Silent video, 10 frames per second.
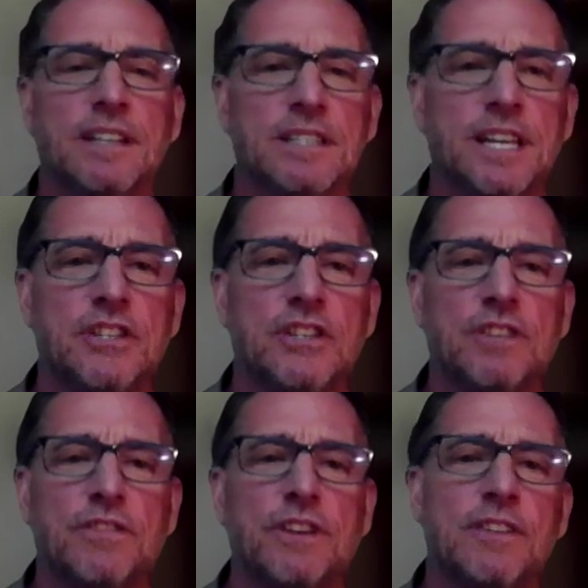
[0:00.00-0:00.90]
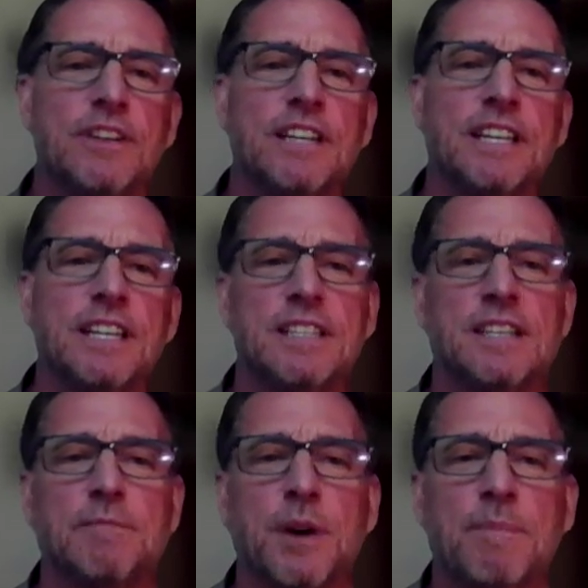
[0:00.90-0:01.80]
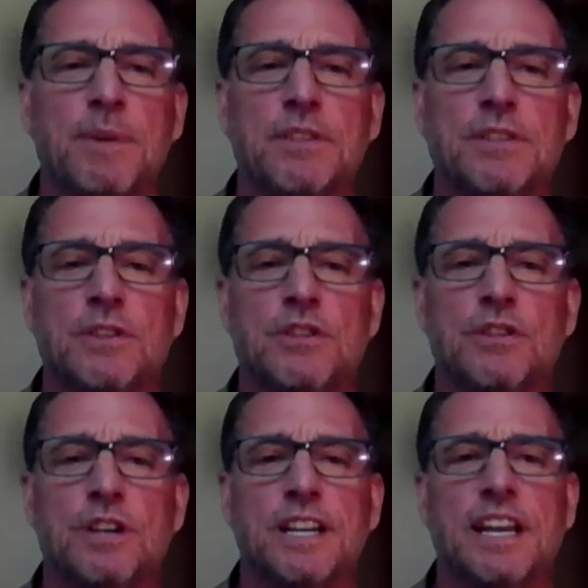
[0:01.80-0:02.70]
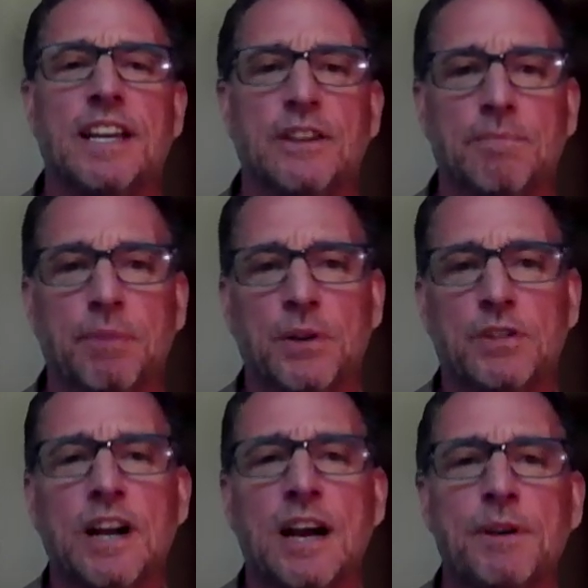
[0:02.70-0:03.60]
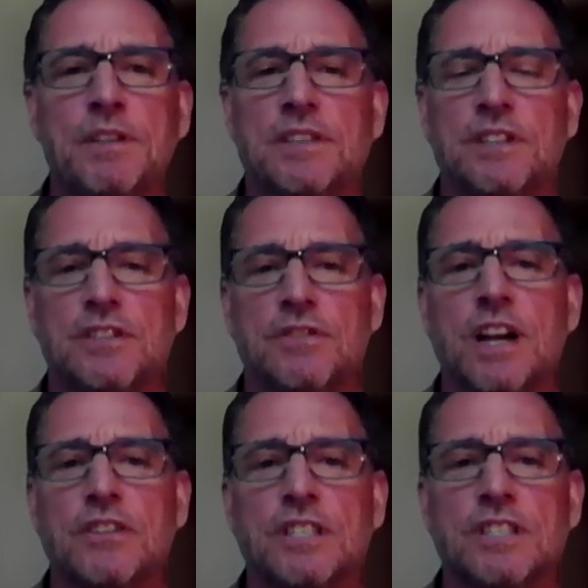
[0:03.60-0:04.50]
tension-free release, and proper suturing, and good post-operative instructions.